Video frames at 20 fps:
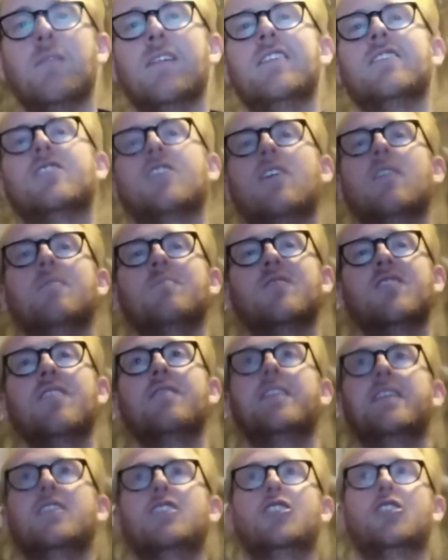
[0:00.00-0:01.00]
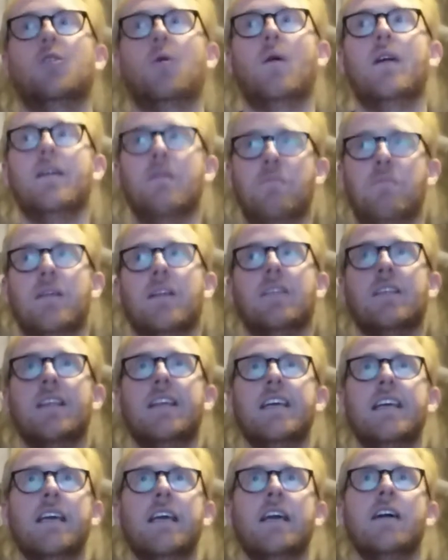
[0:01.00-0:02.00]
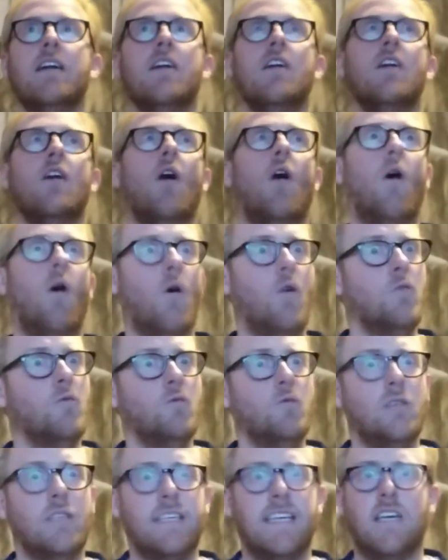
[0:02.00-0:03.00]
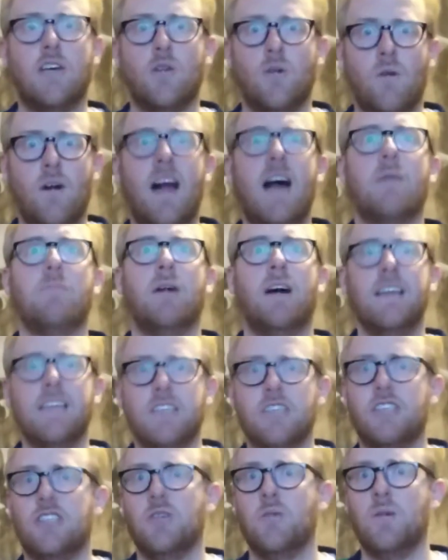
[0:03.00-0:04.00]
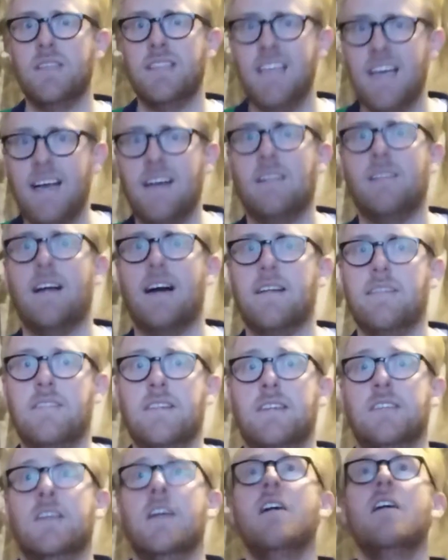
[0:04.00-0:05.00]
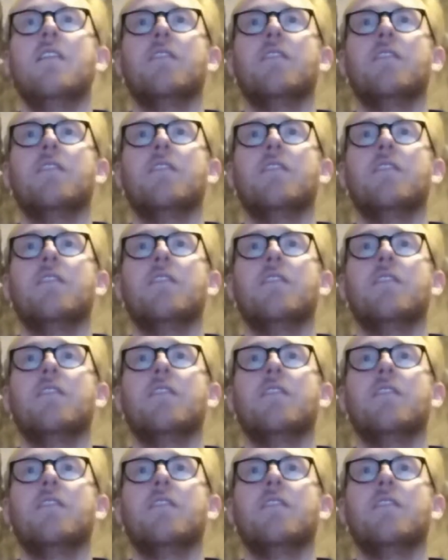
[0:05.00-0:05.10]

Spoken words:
But in terms of enjoyability, holy crap, I enjoyed the hell out of this.